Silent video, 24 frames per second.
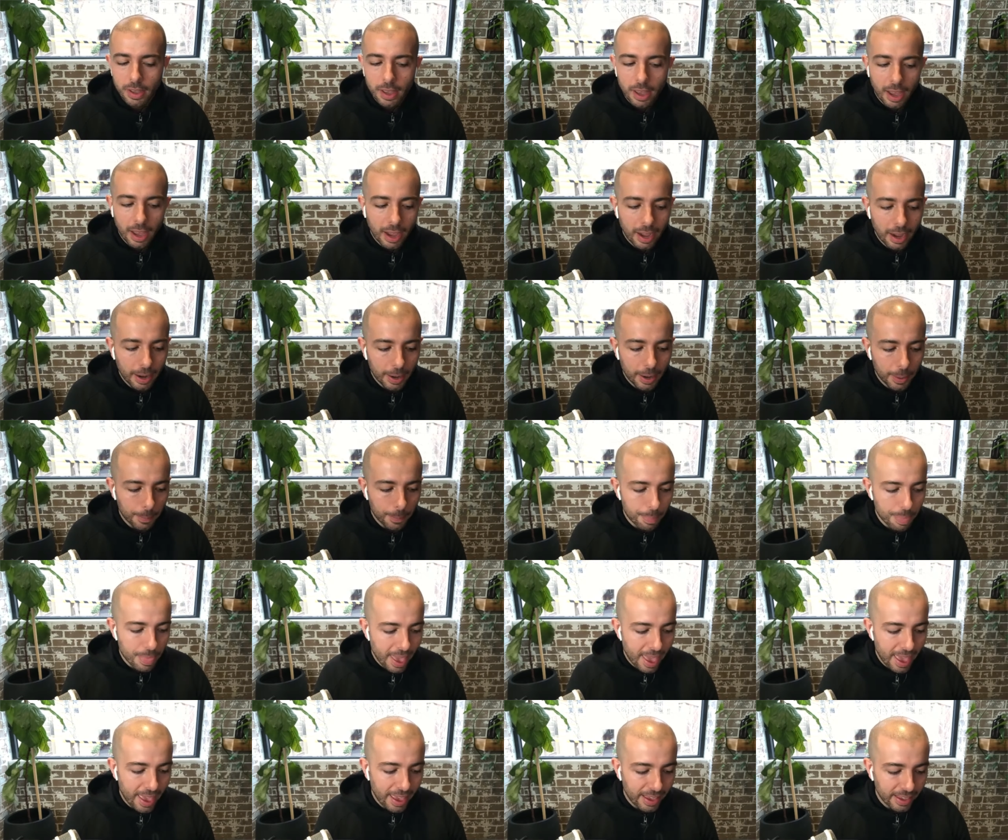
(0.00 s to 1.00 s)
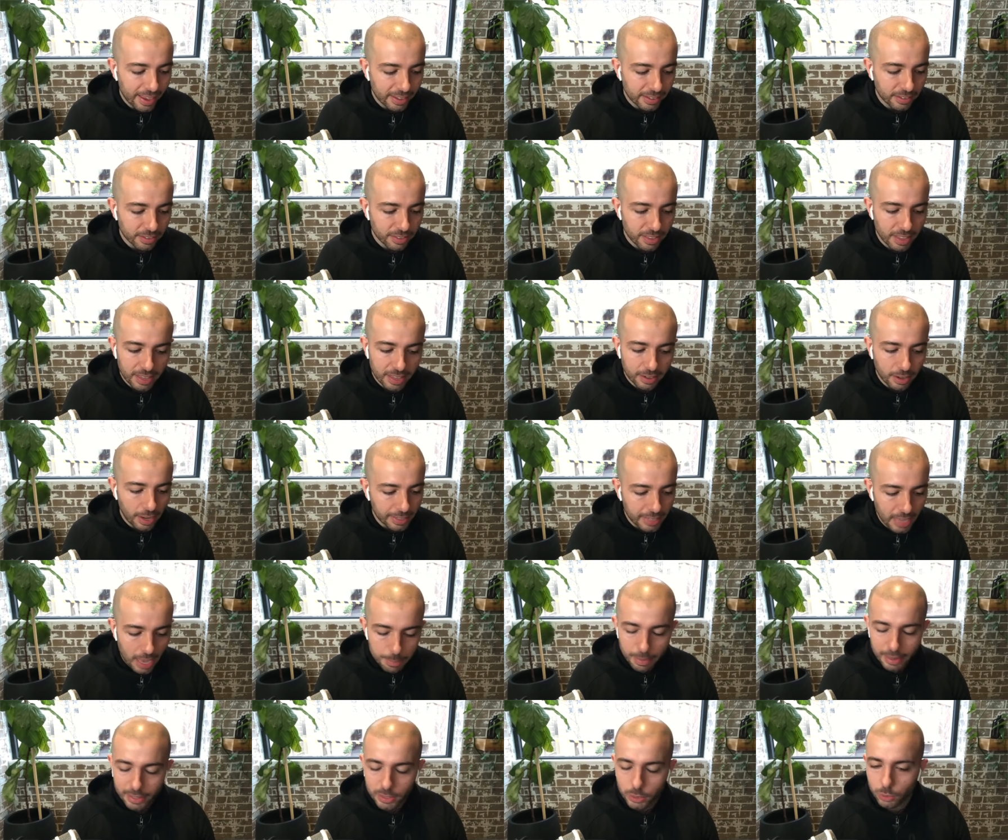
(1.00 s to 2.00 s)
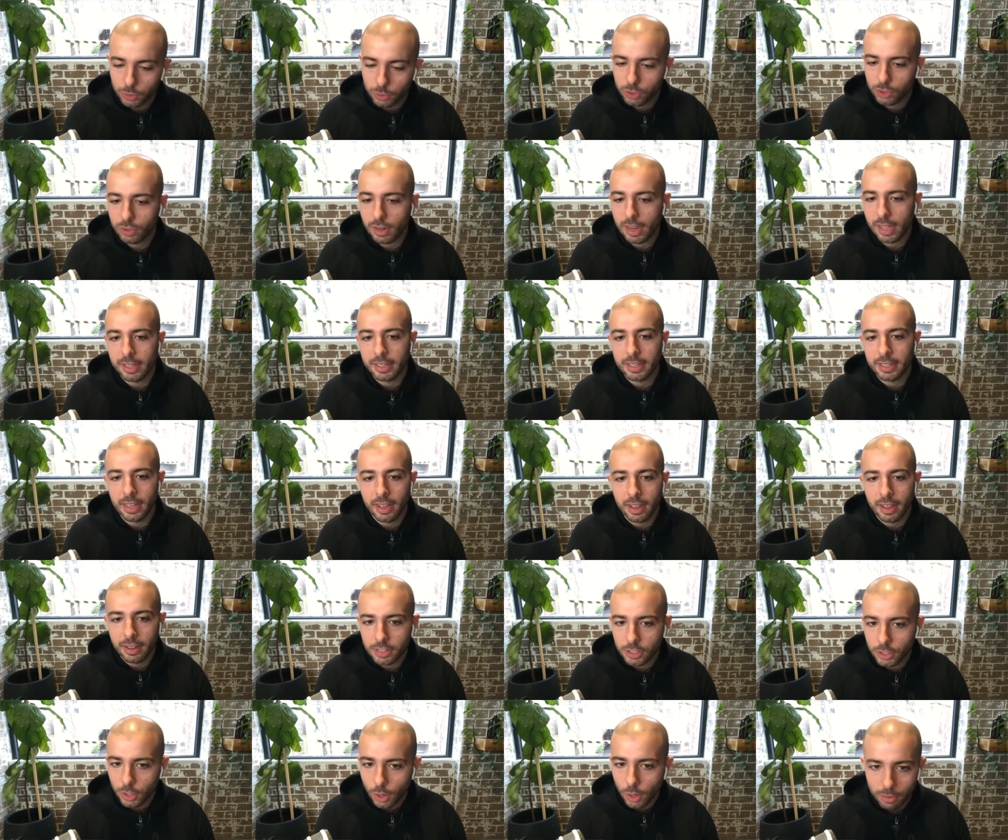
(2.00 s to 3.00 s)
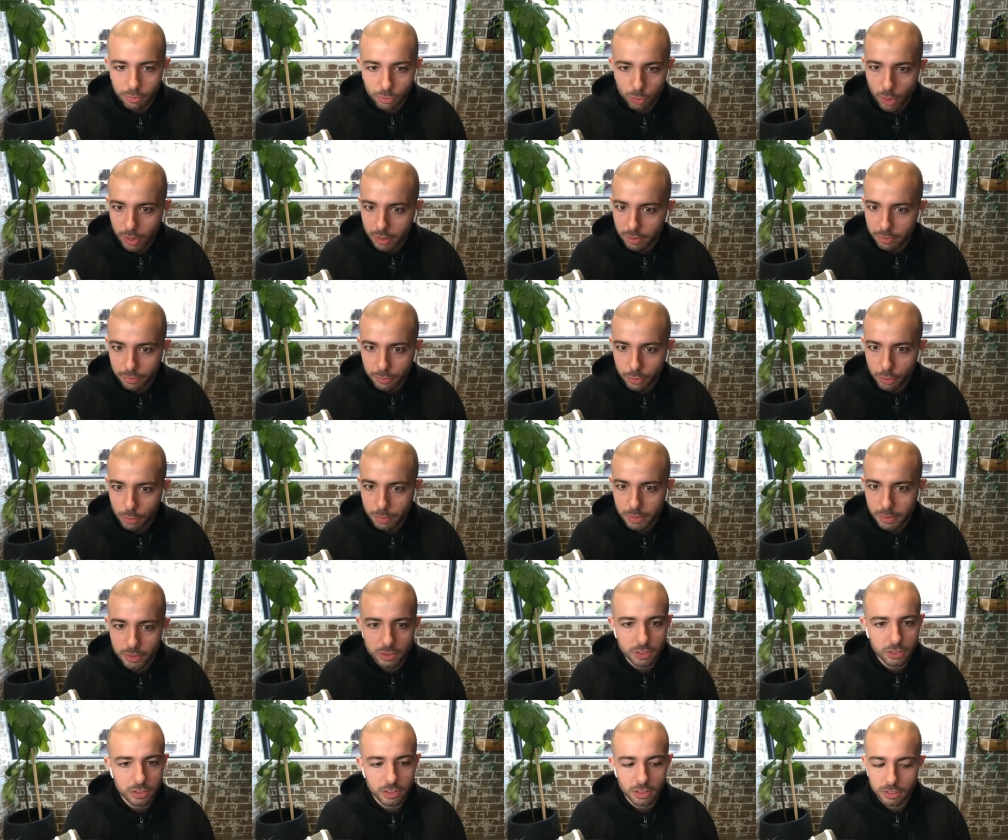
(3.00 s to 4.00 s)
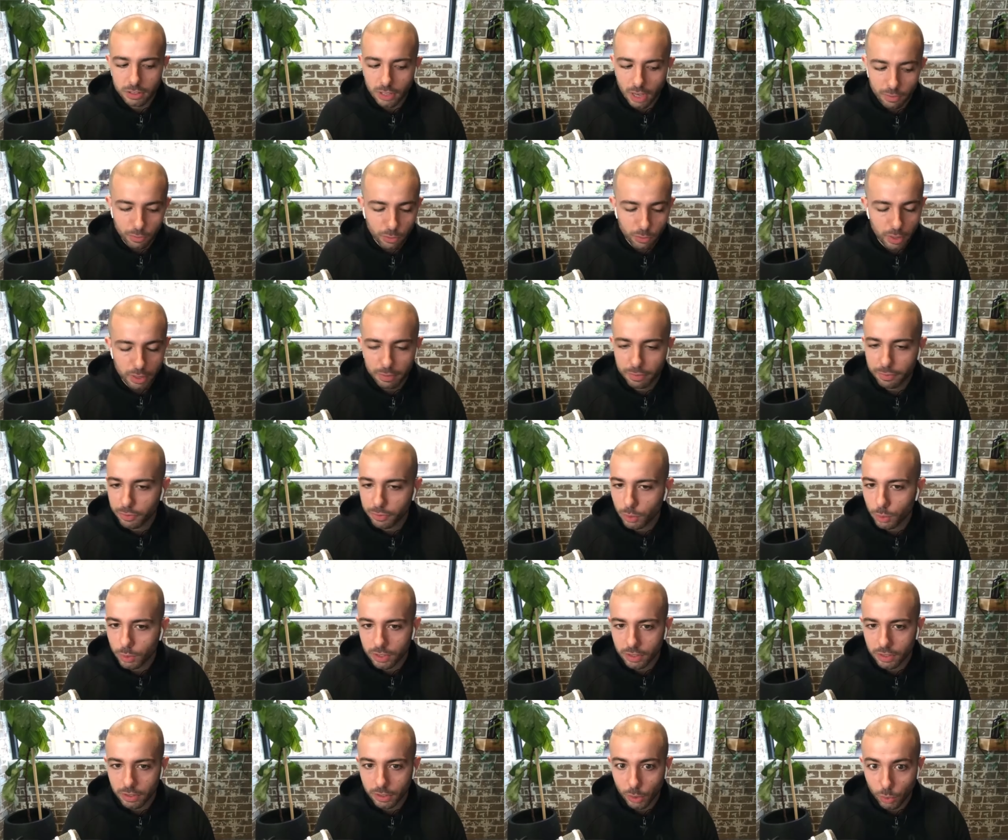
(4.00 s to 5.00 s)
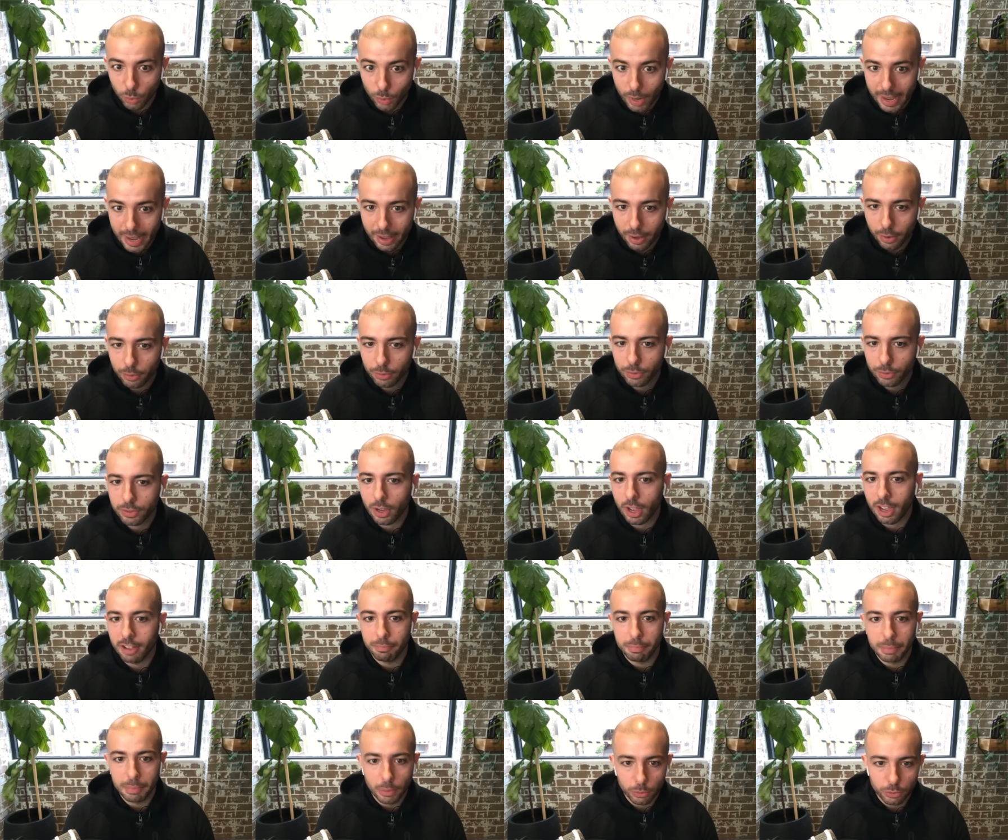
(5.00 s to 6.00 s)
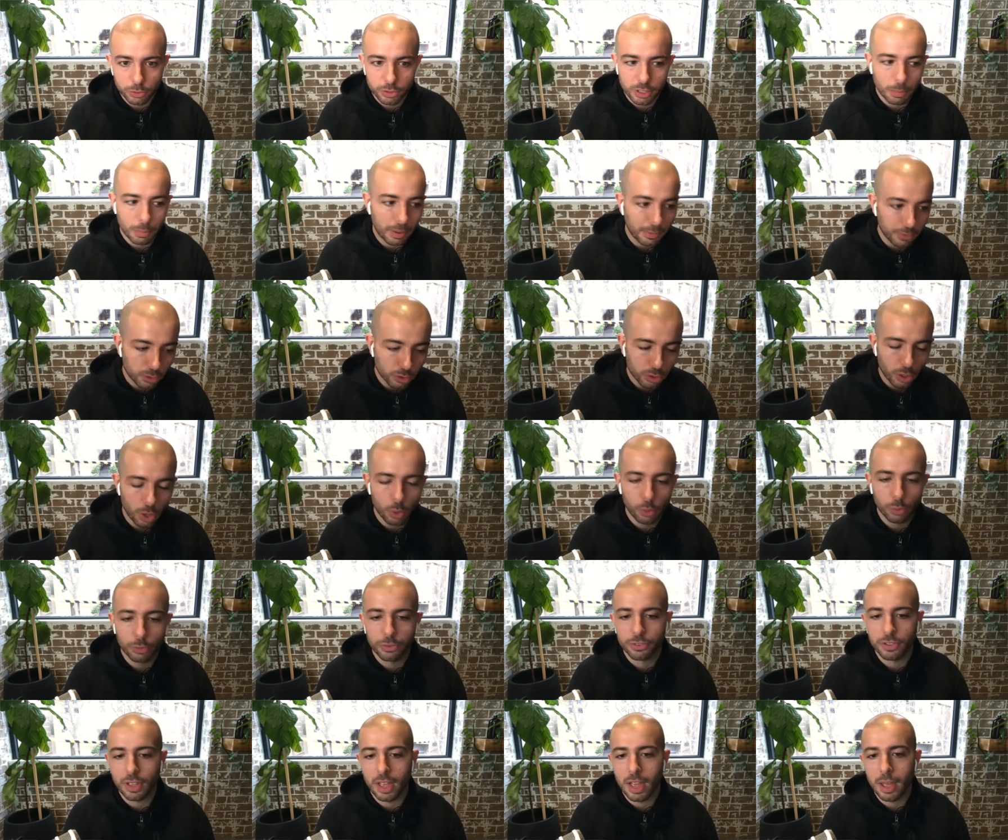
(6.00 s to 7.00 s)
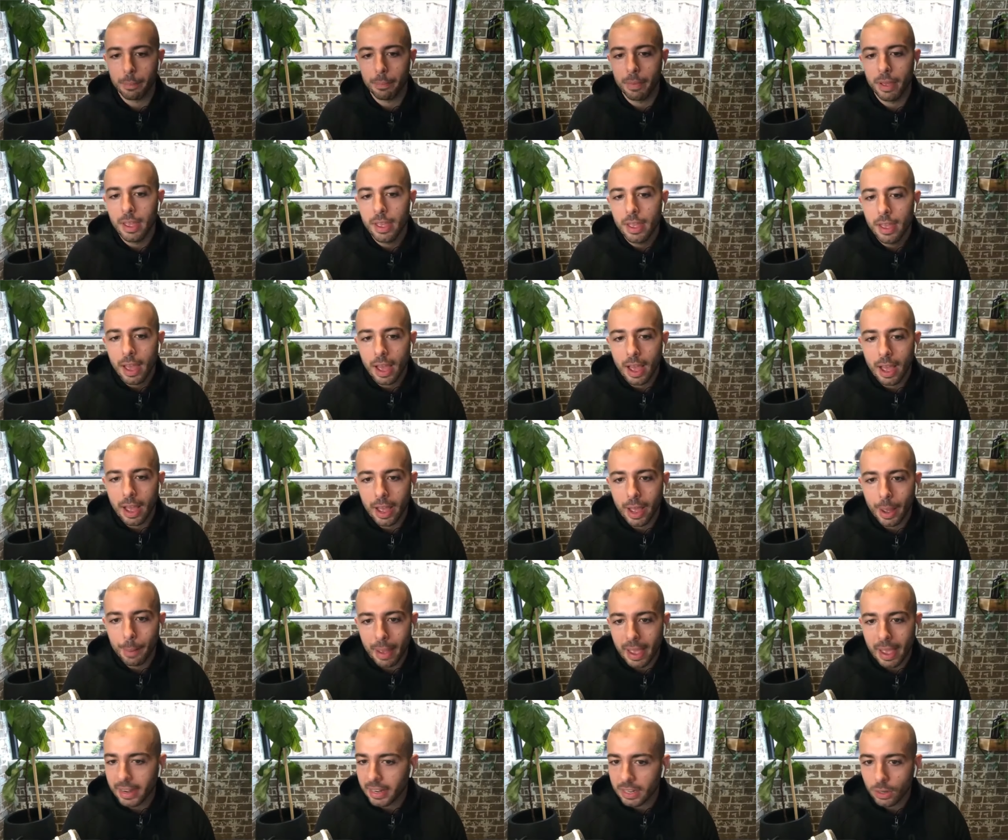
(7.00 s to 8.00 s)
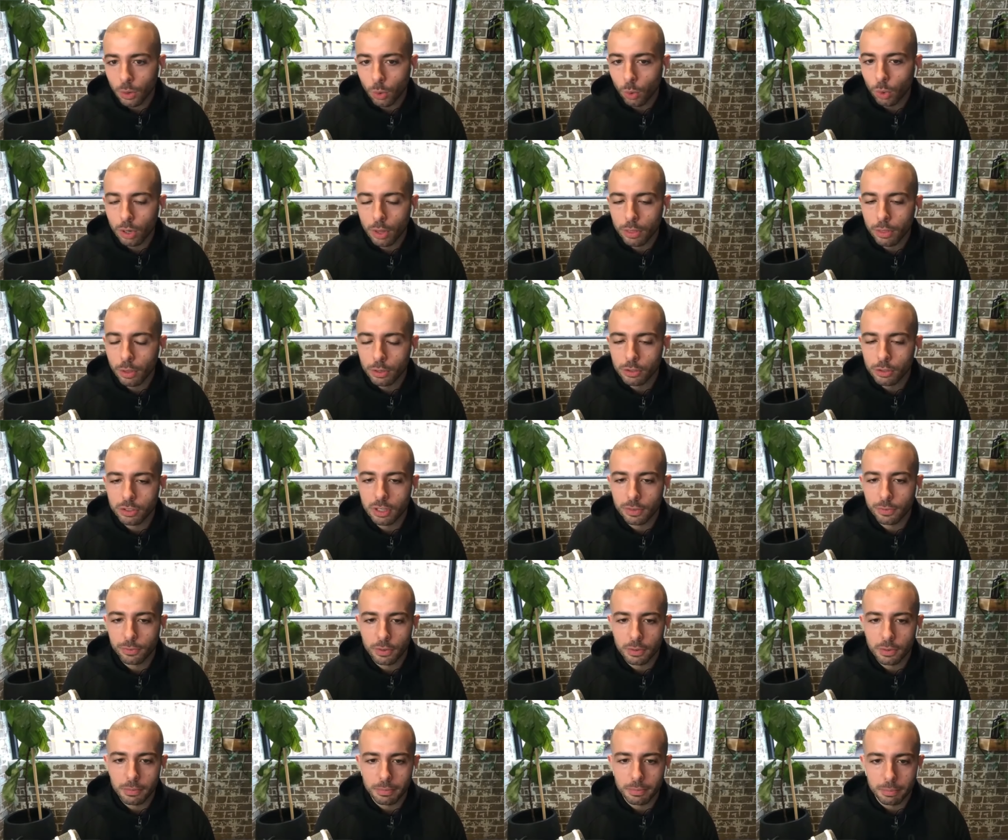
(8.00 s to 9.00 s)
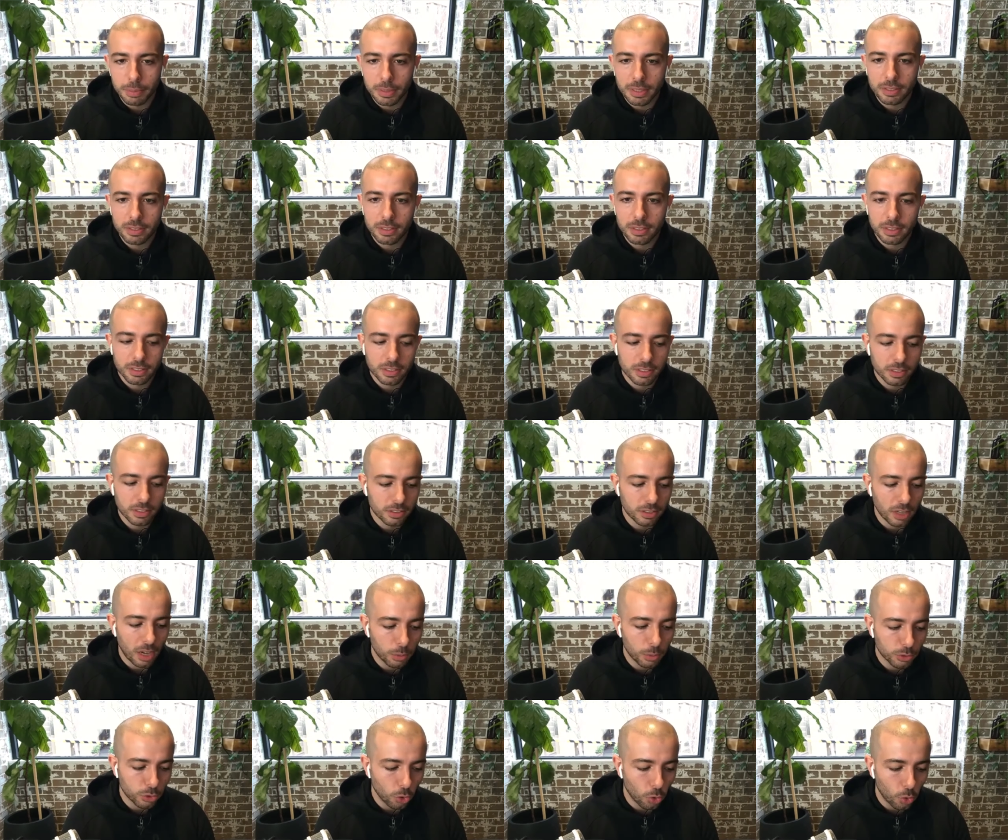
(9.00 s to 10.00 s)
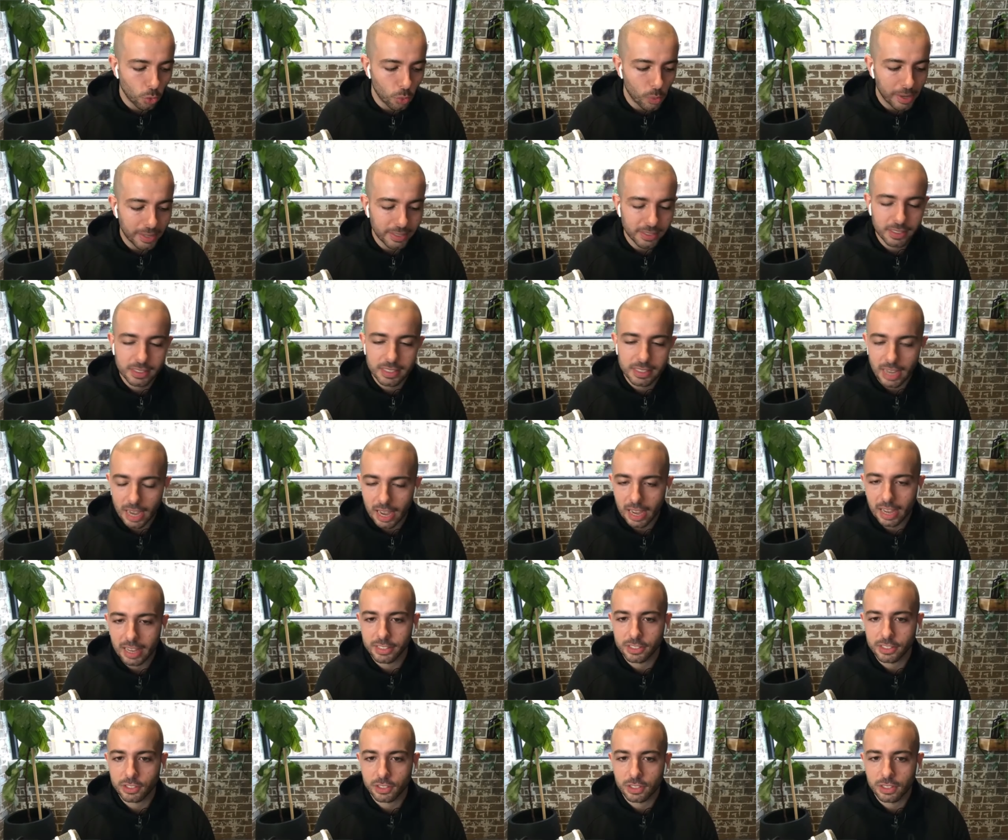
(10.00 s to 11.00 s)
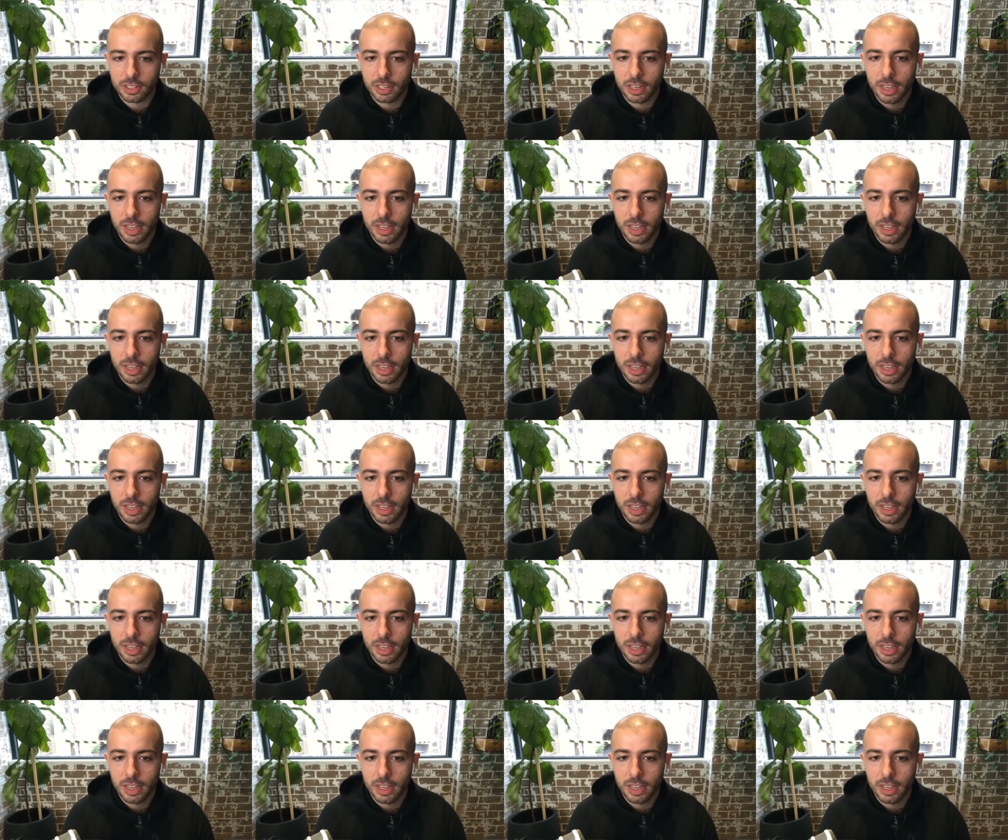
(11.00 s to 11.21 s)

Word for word: Um, and then I came back to Australia. You know, I've run a few businesses. I've run a few into the ground. I've built some. I've sold some. Um, and in all of those different businesses, I was always tasked